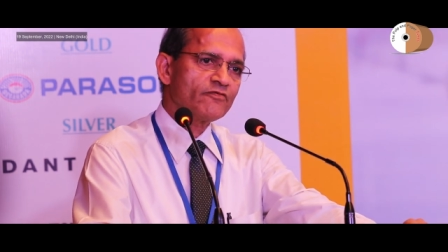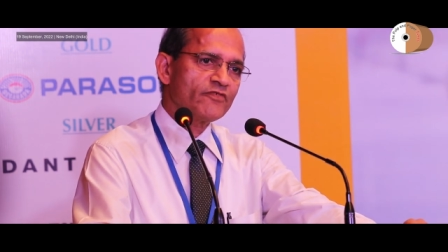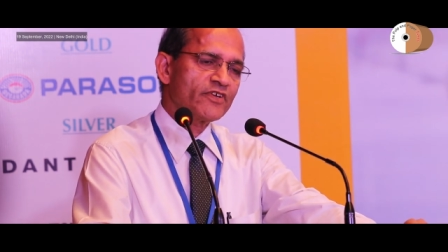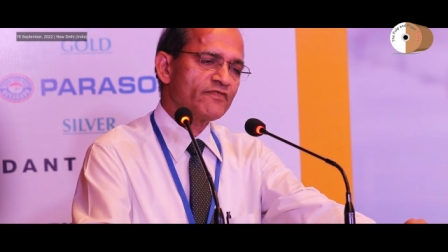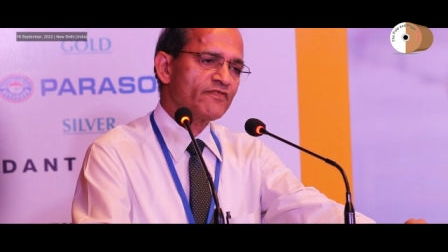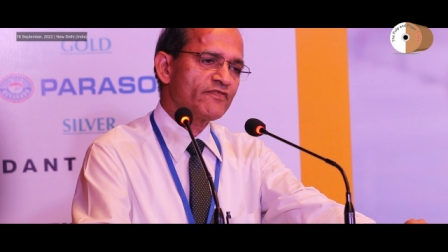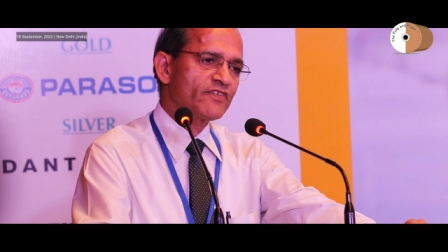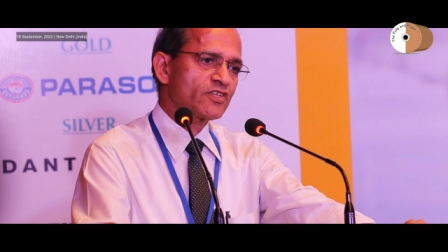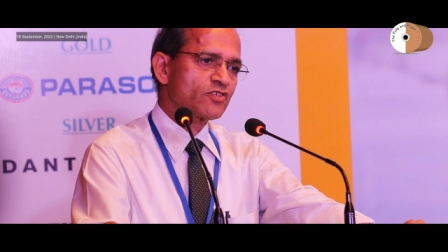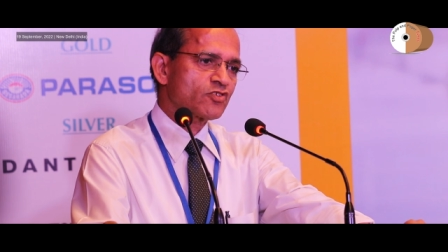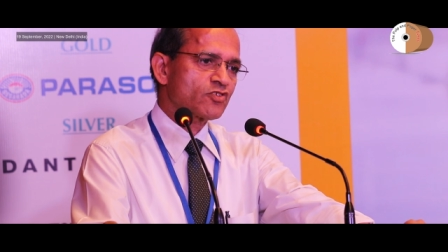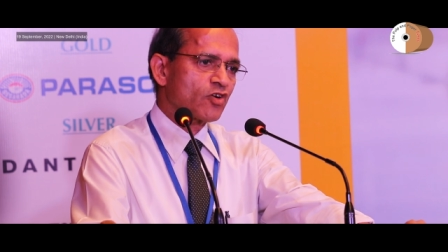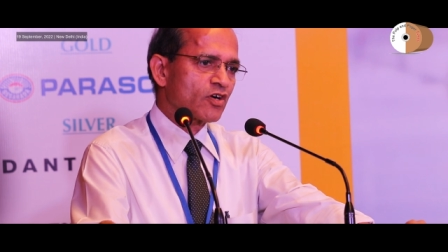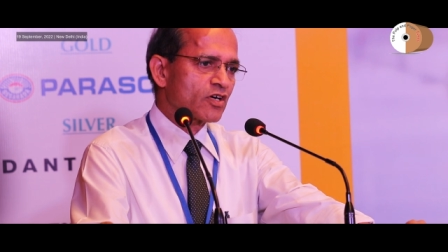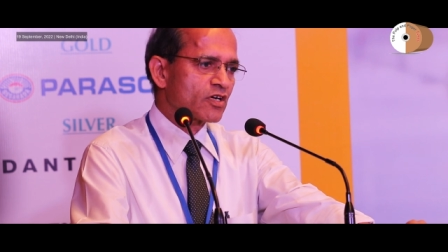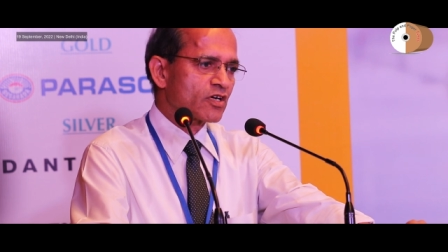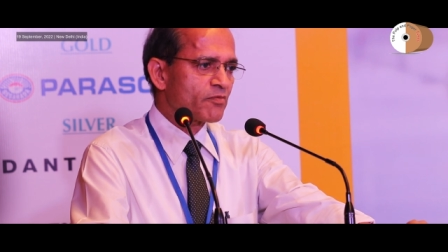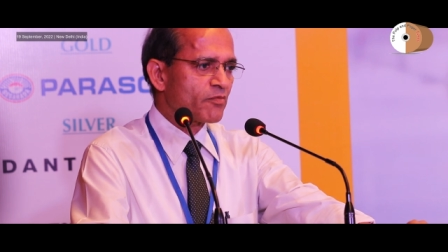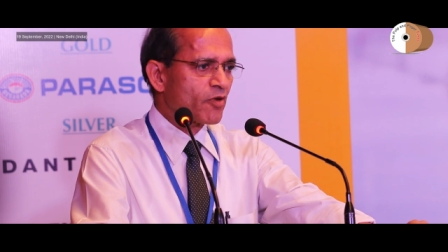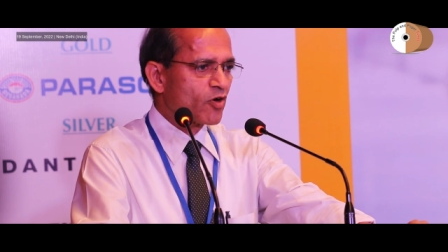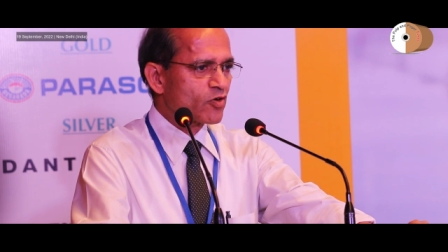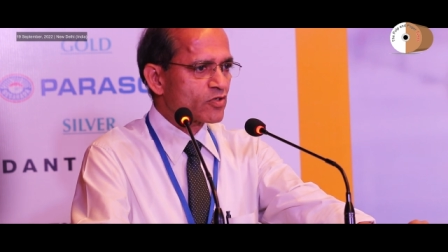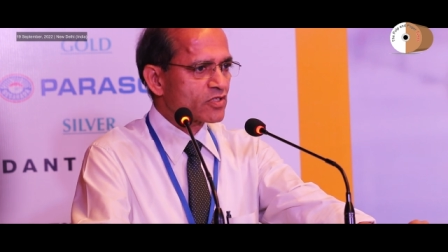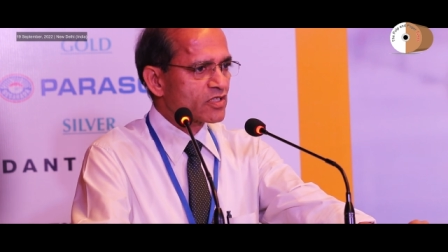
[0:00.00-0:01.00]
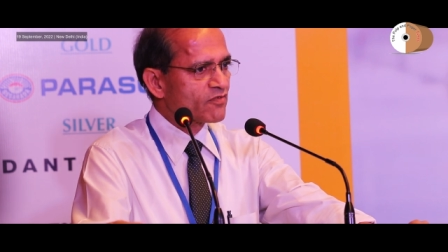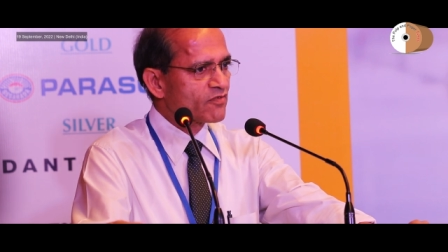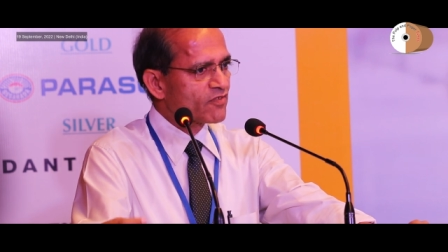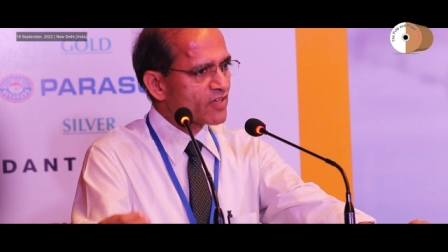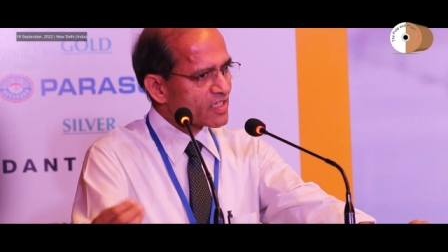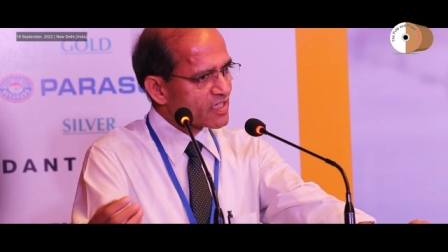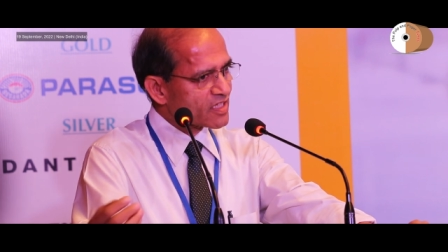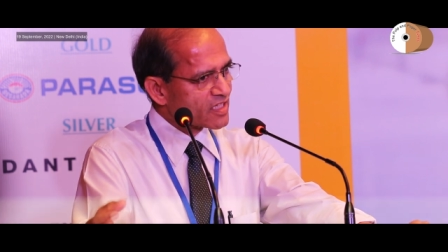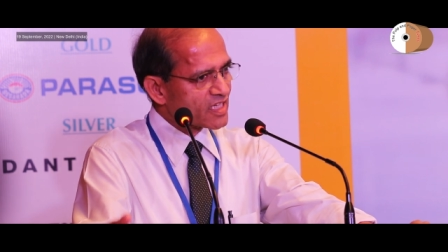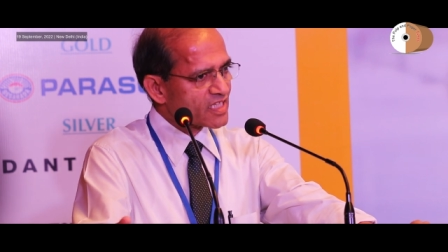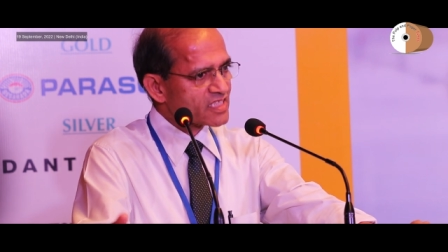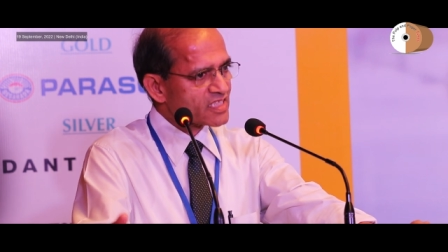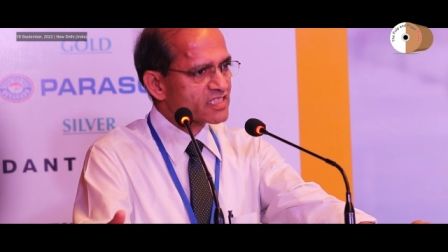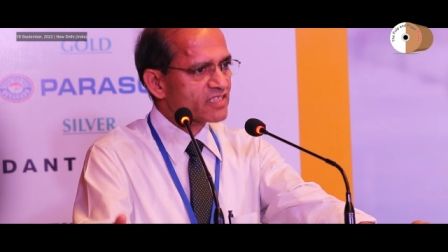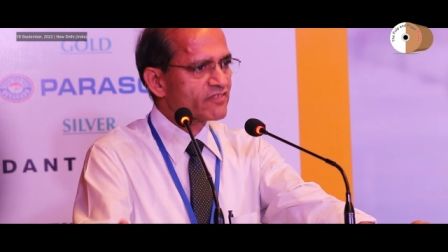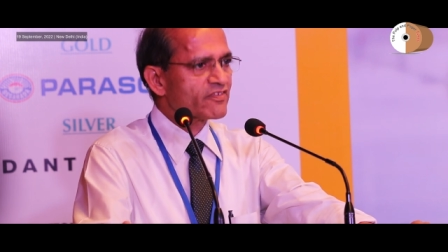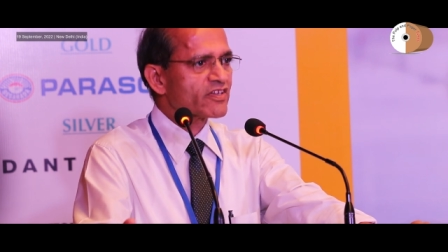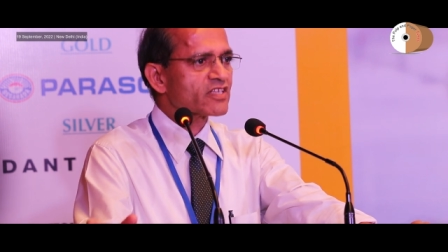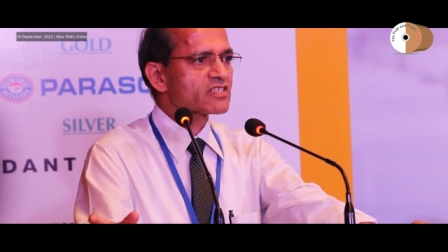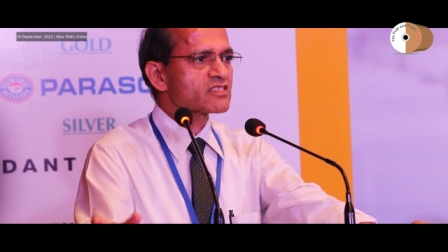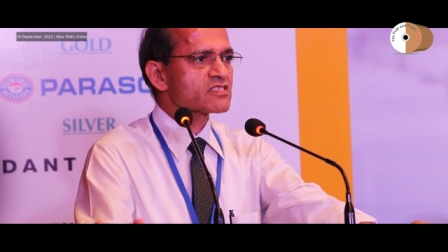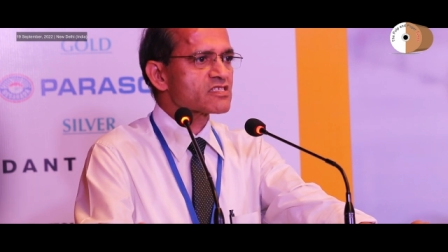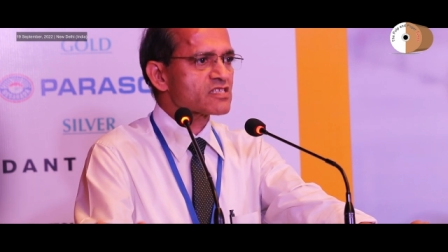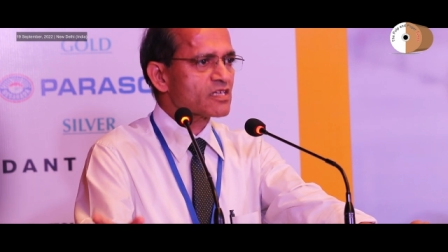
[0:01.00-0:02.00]
when we talk about the world class,
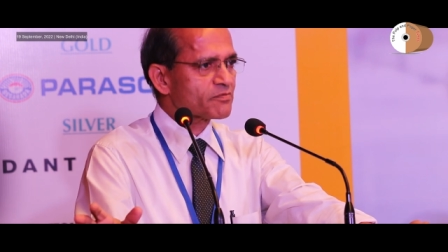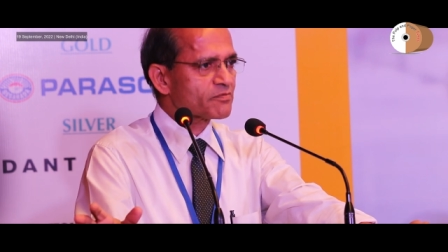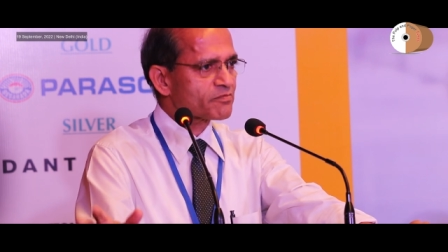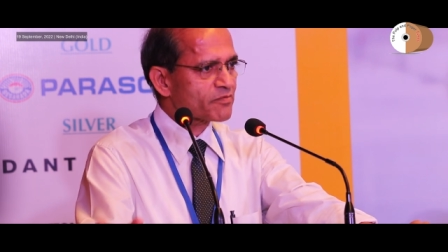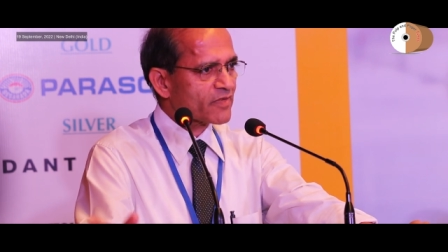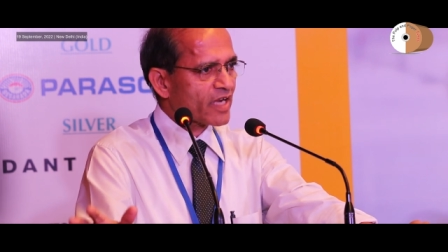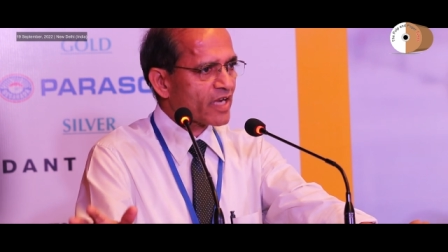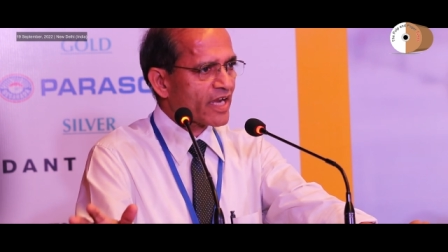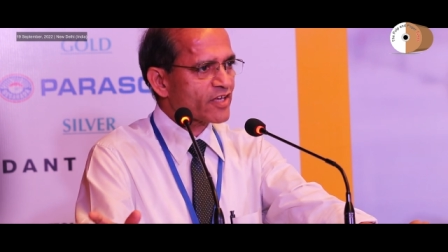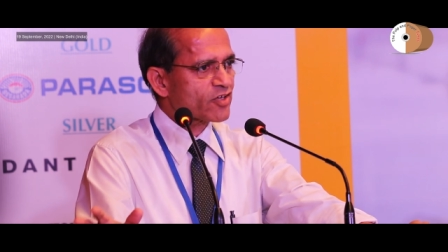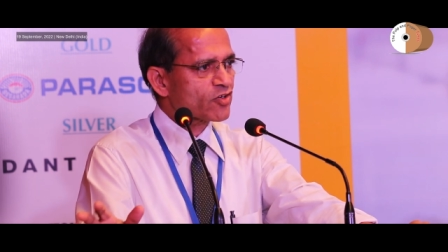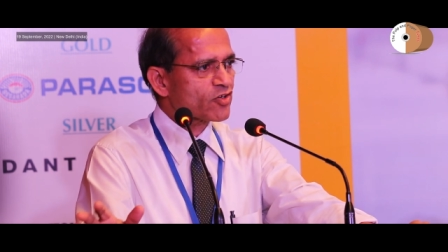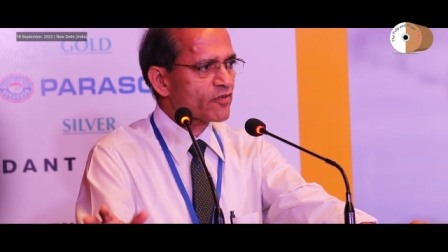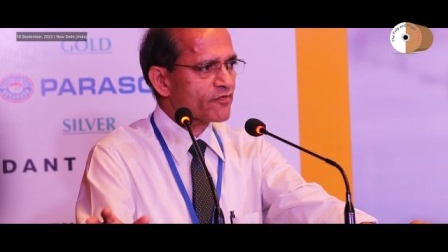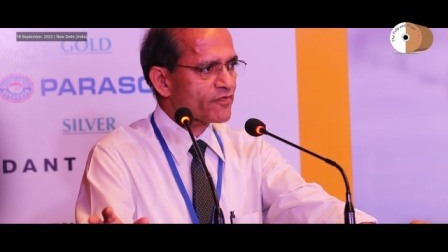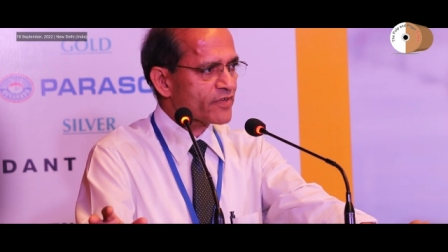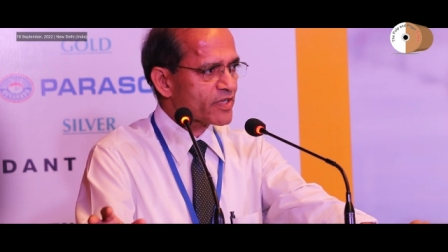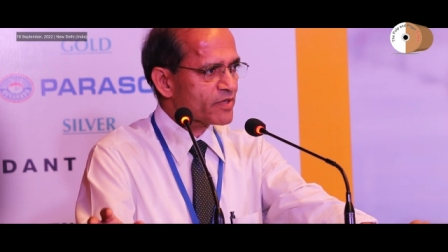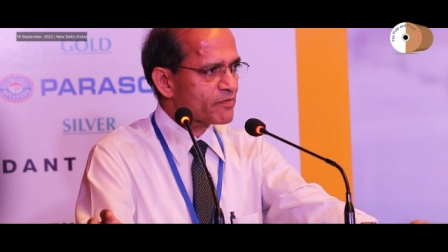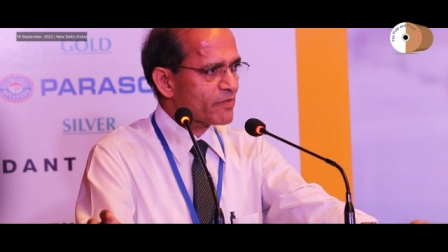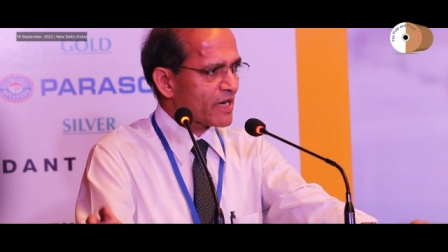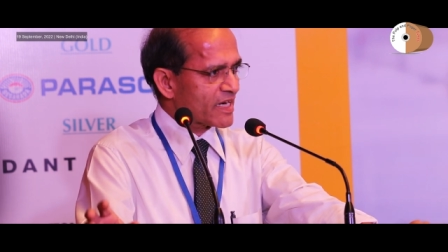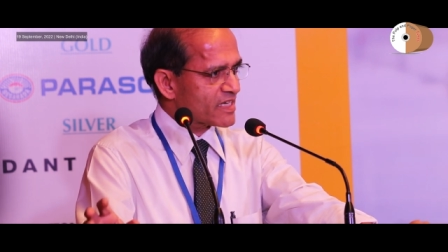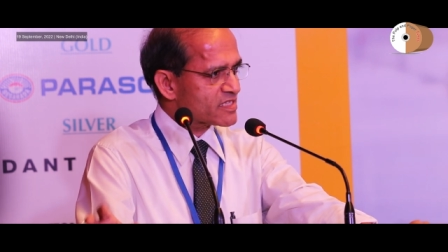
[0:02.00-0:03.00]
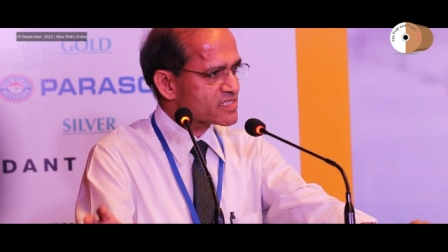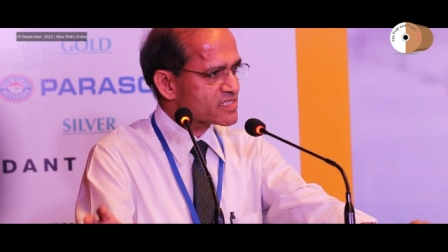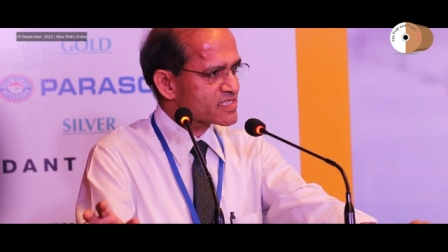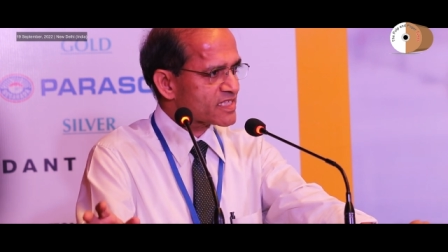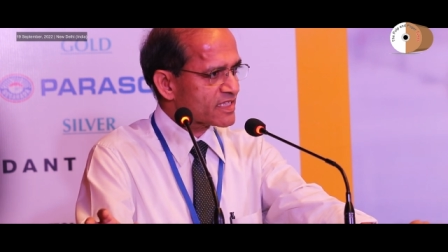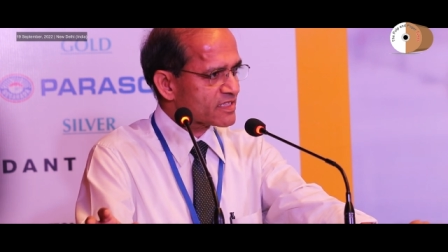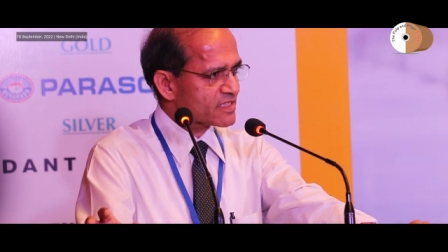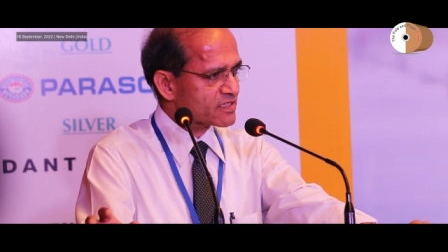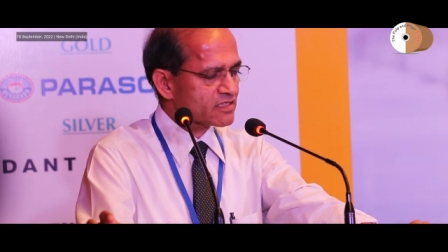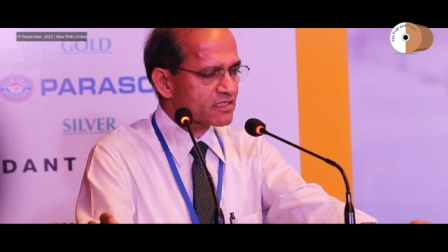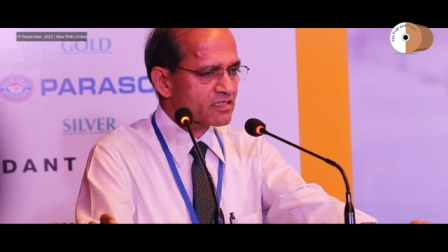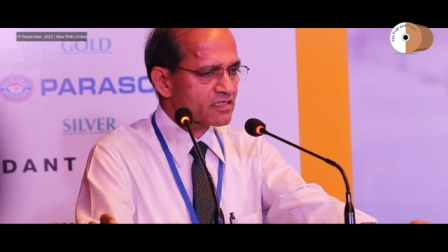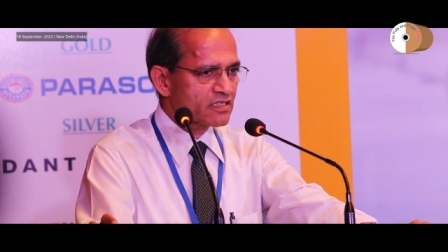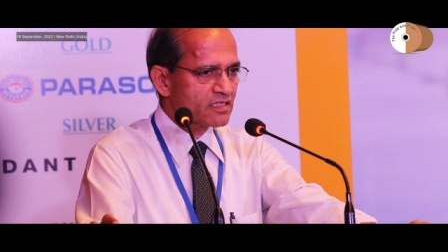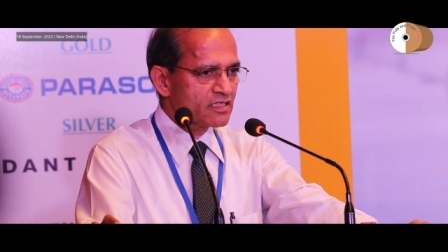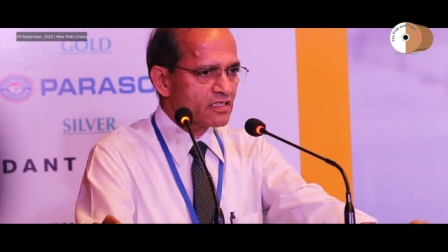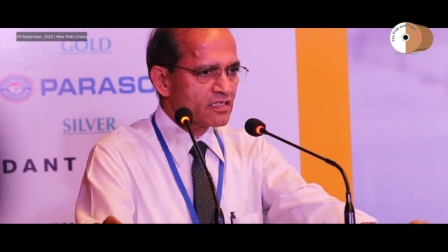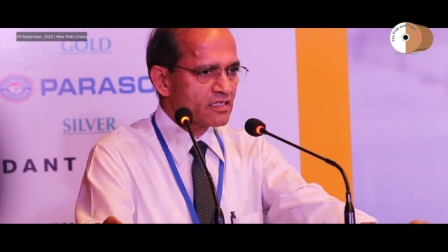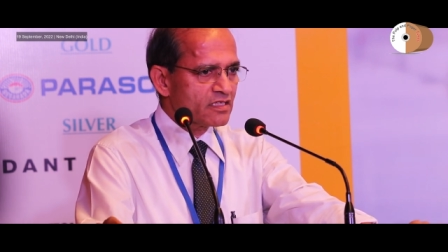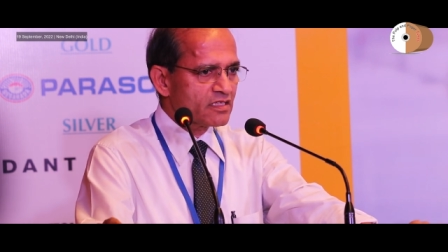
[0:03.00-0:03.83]
even some kind of a mindset, uh,